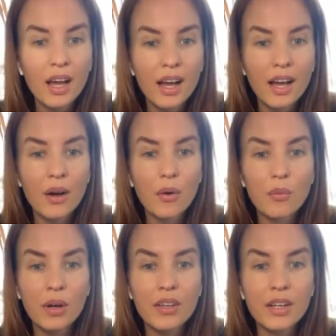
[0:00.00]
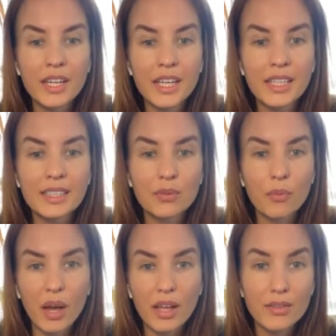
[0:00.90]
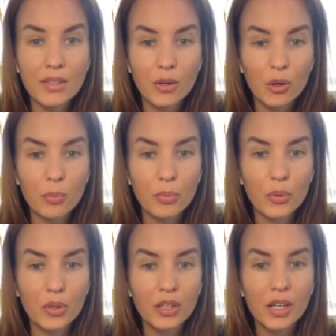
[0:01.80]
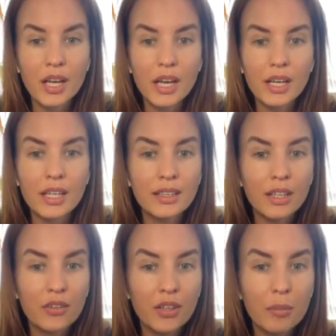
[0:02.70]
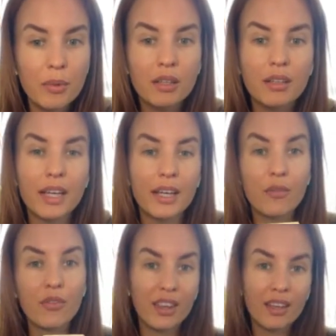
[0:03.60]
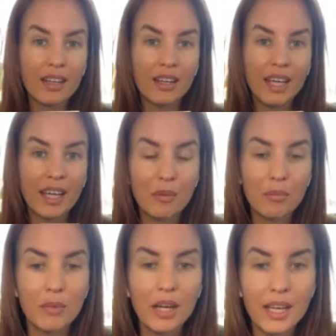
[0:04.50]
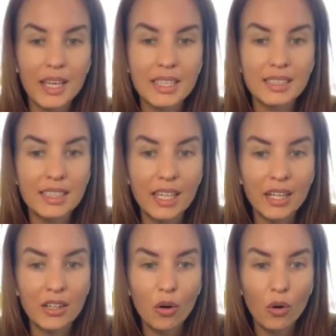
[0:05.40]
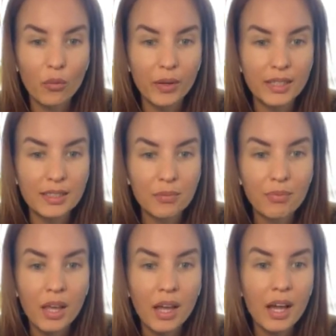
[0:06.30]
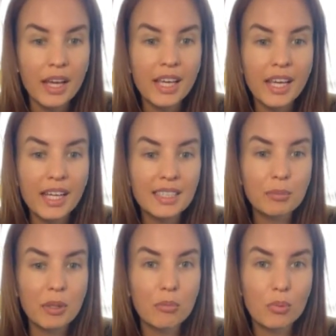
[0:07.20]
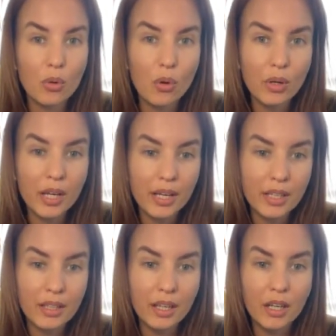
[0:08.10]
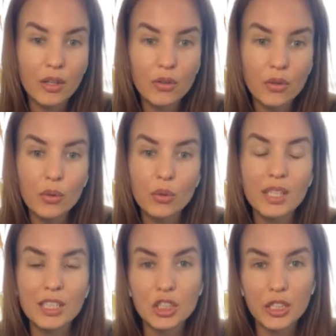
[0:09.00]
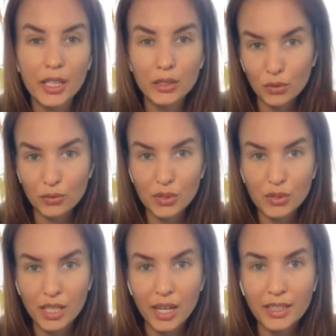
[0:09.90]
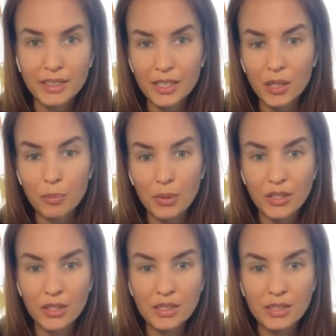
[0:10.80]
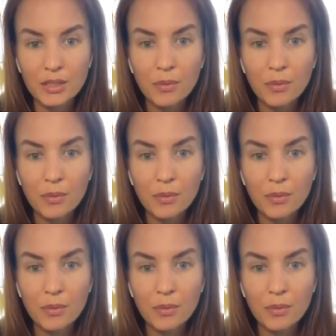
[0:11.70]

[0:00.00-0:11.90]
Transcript: Whether he is wealthy or poor, the rebel within him is there always. He has been broken through the chains of society opinions,